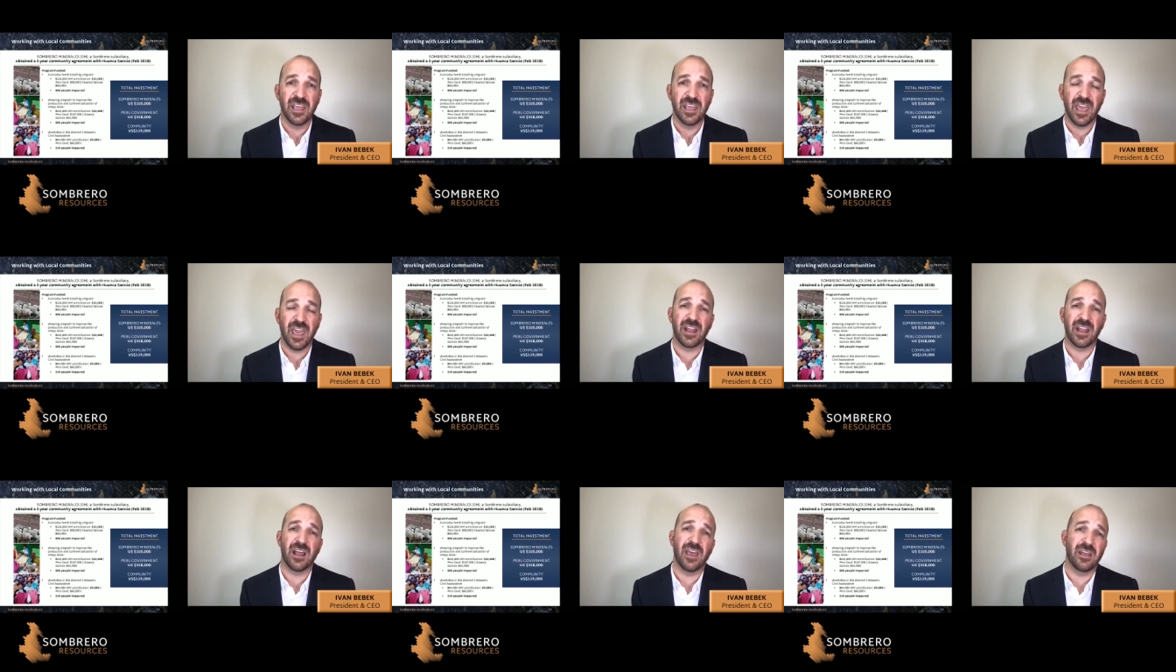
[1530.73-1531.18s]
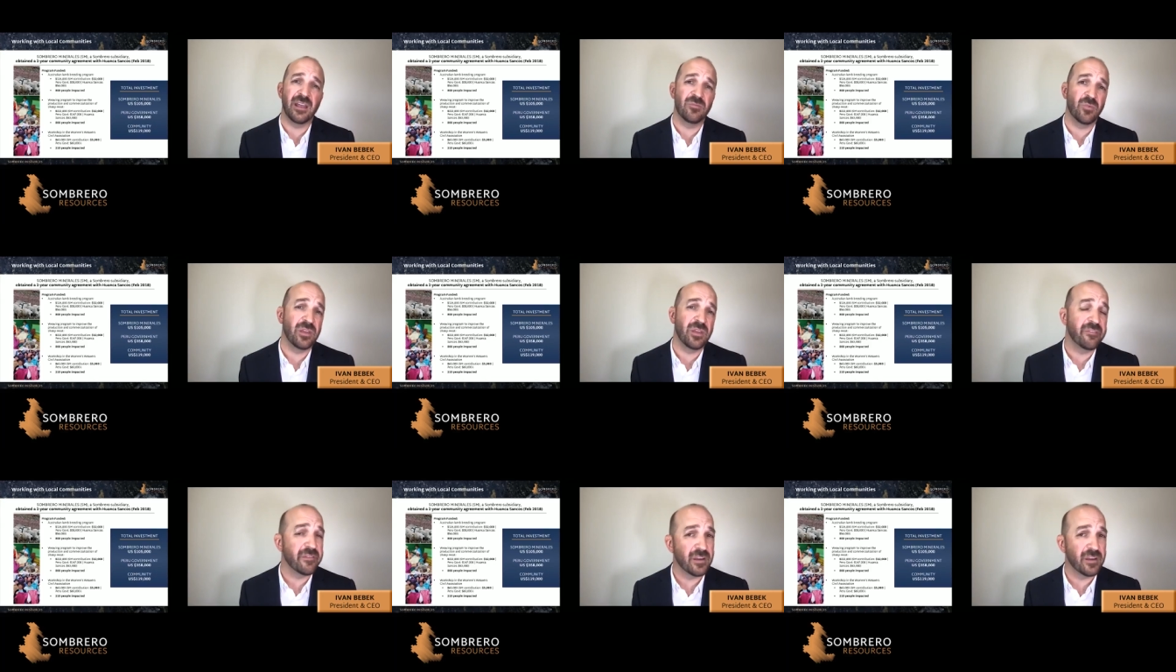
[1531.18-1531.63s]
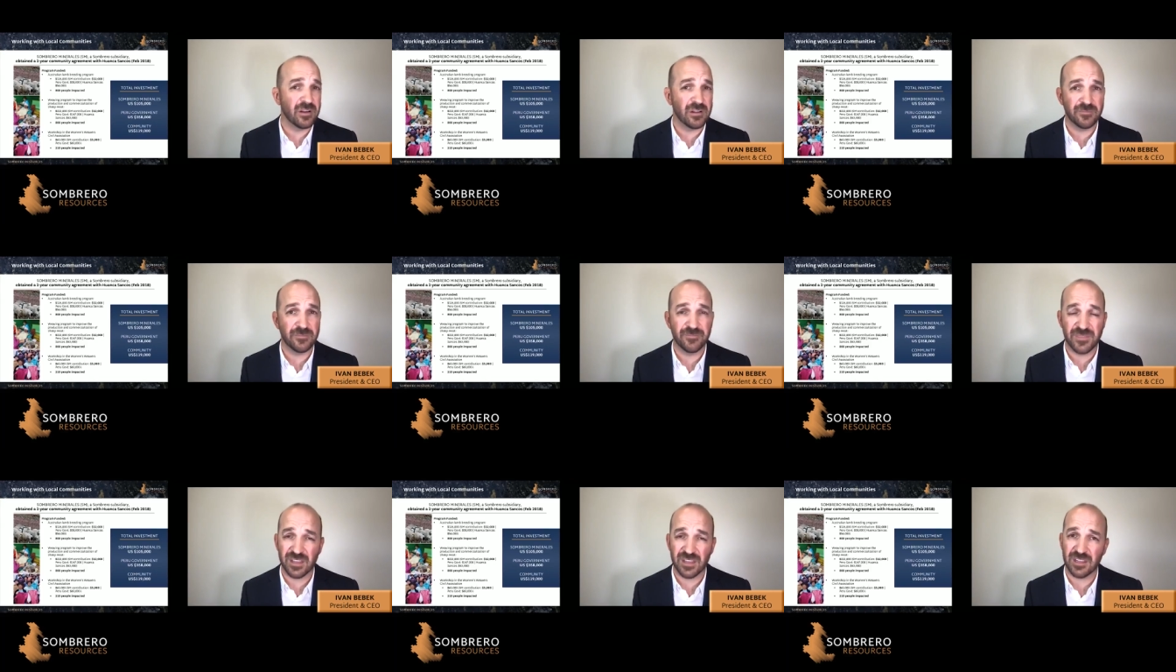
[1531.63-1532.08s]
And, and we
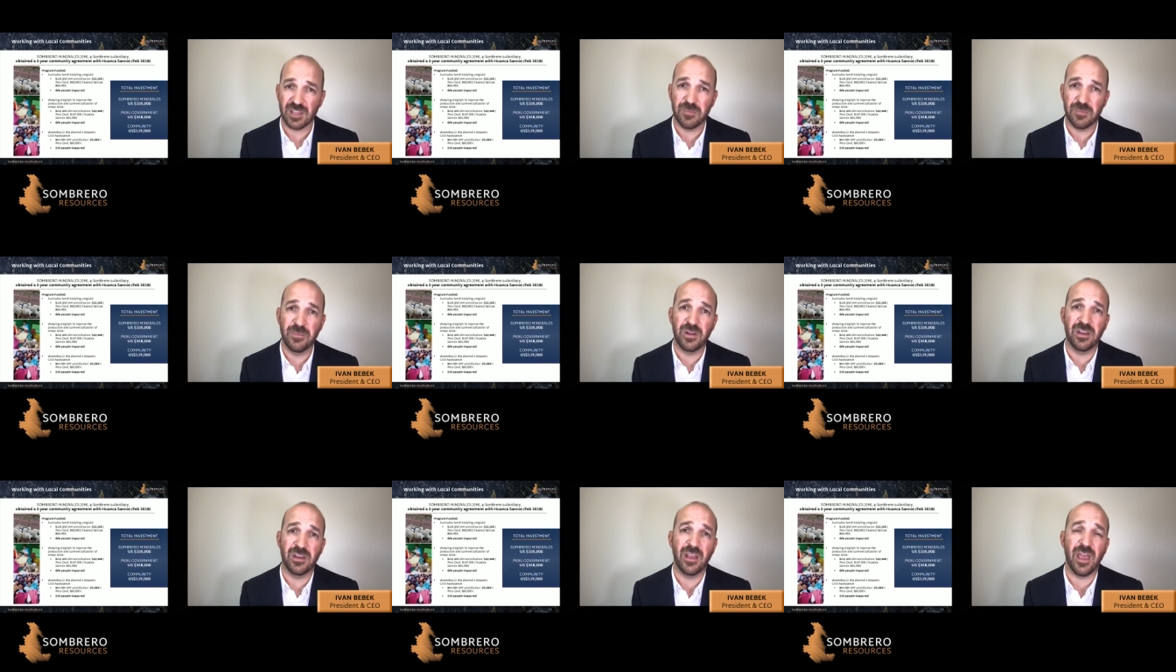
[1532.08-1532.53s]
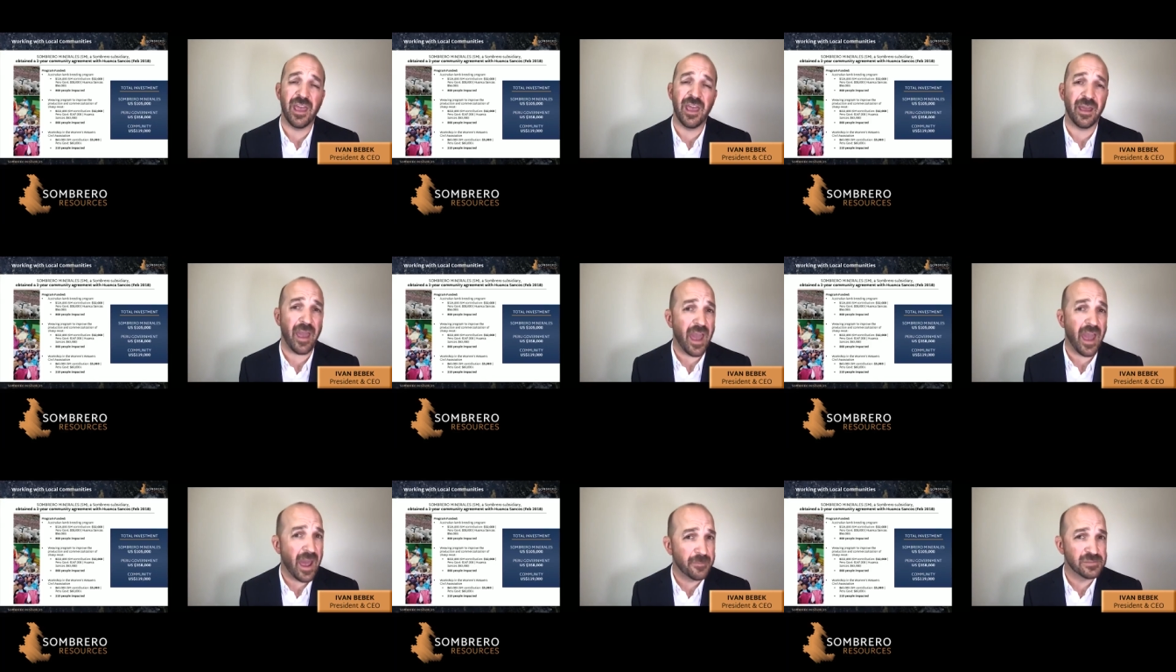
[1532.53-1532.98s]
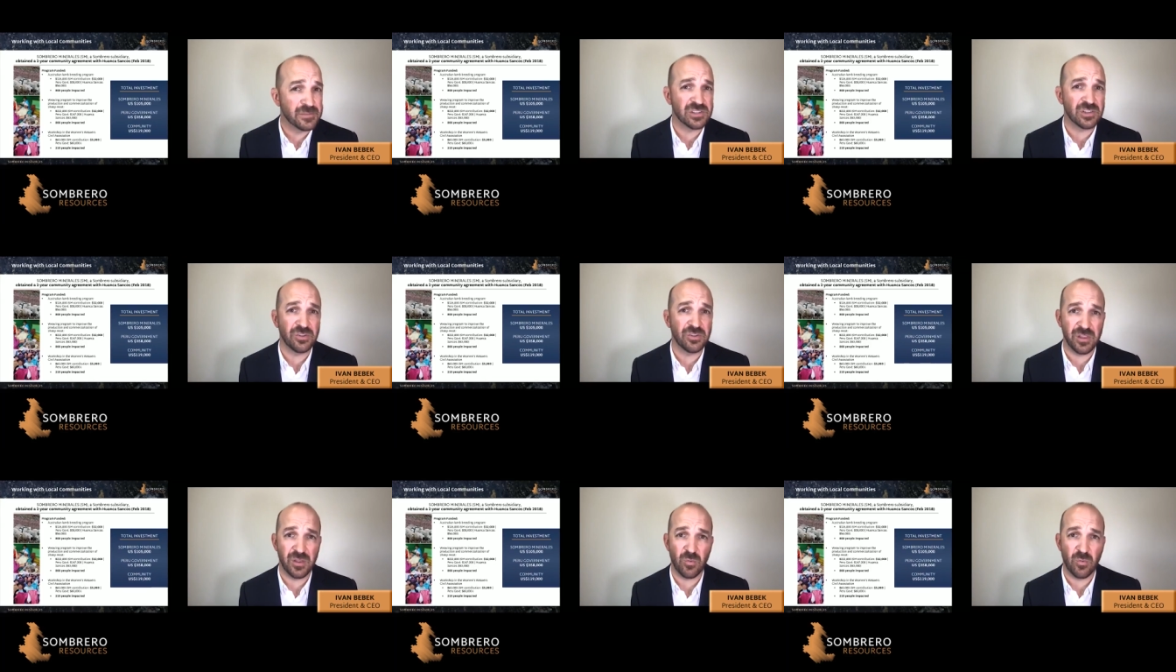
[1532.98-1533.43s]
feel that the community
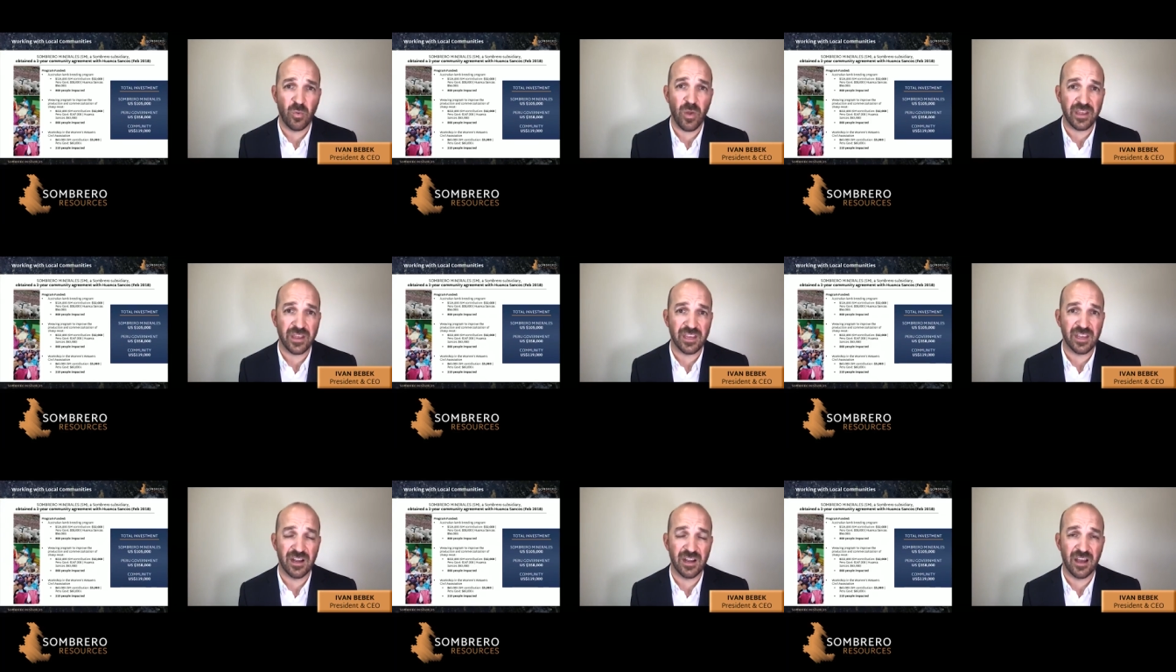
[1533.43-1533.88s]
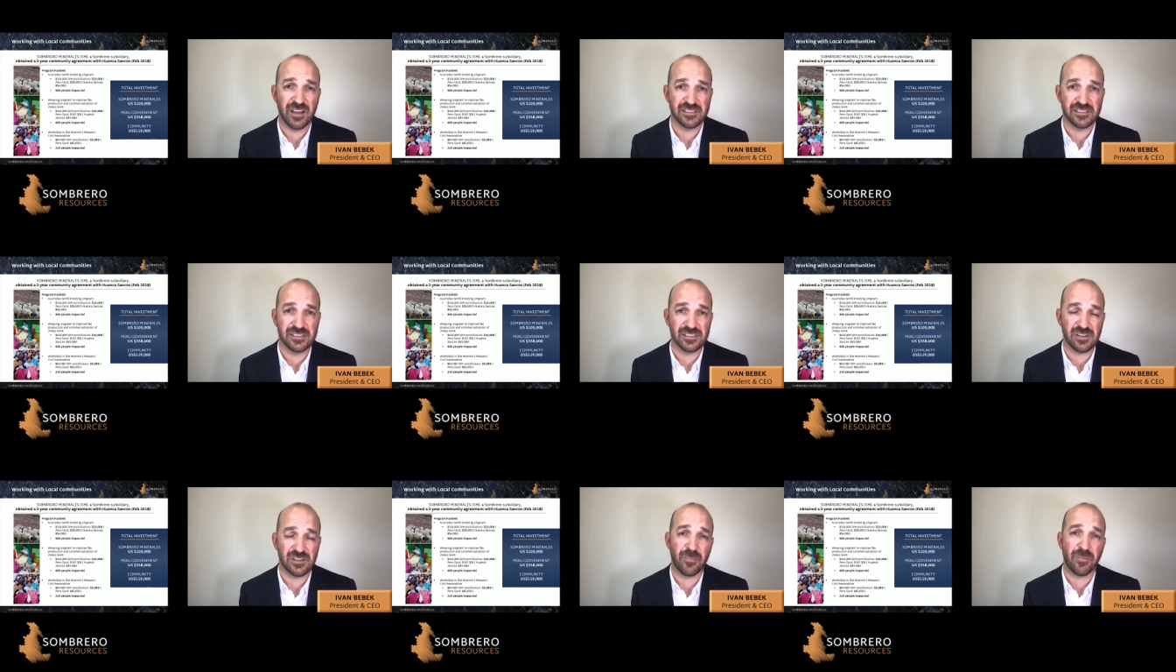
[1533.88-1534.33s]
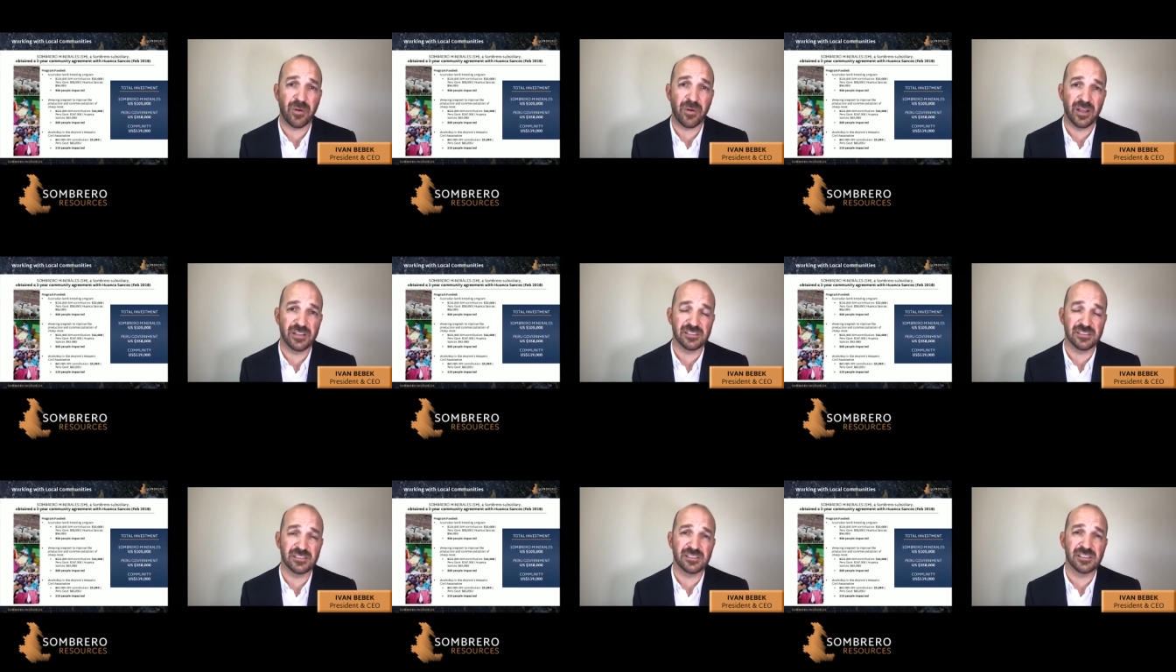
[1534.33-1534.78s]
absolutely recognizes our
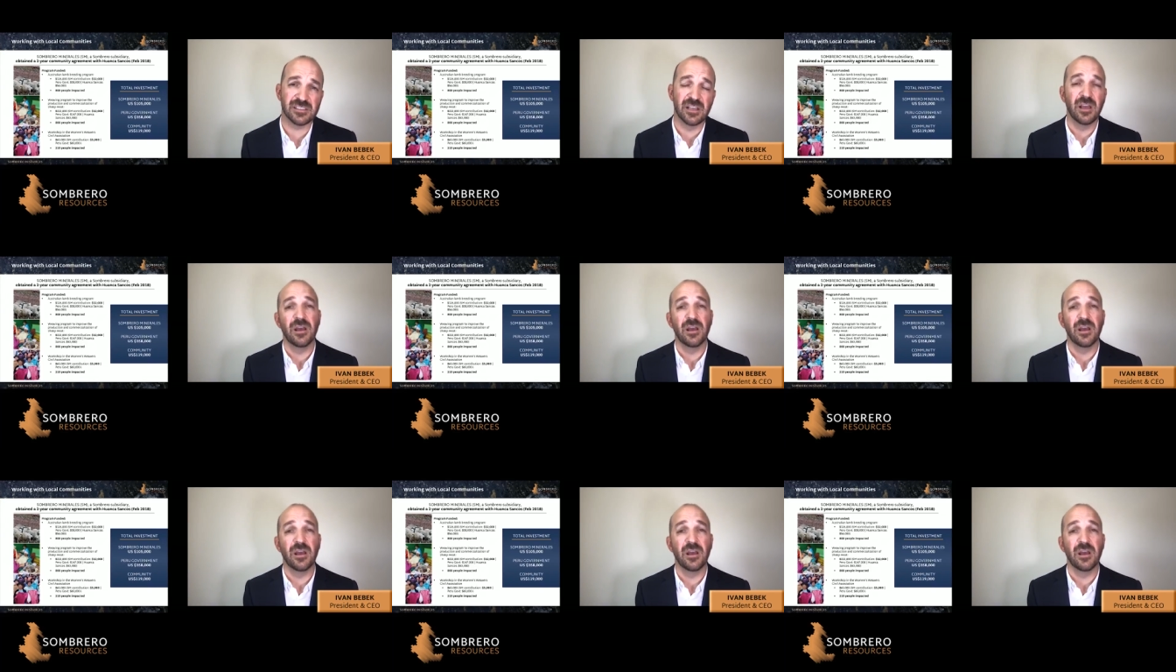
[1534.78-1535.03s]
presence